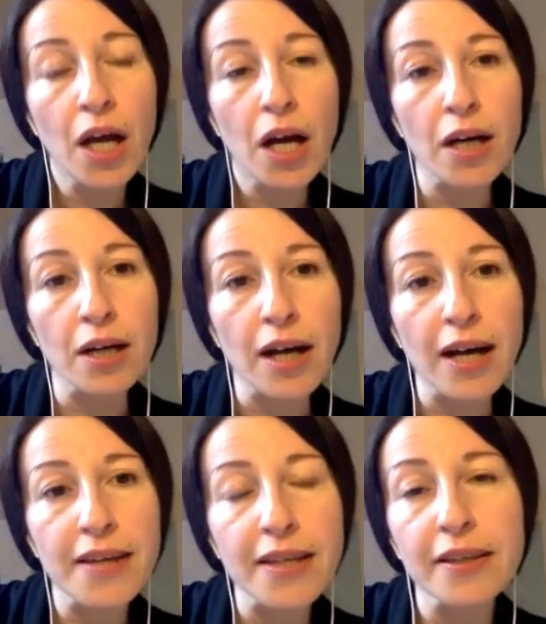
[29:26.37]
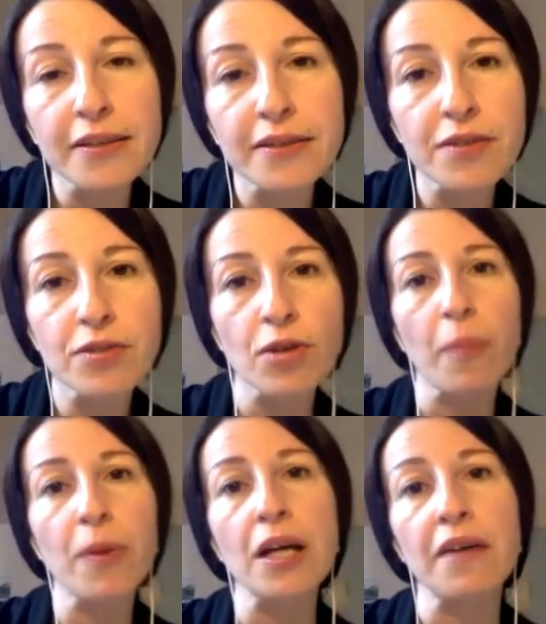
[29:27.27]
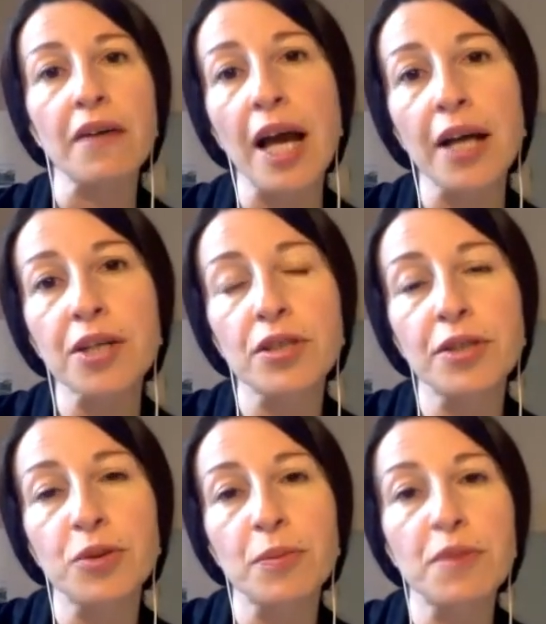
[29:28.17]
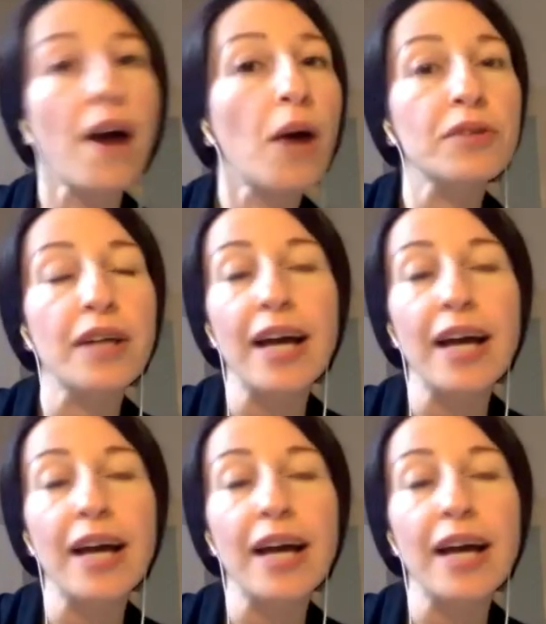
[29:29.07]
I said that these topoi are actually to be found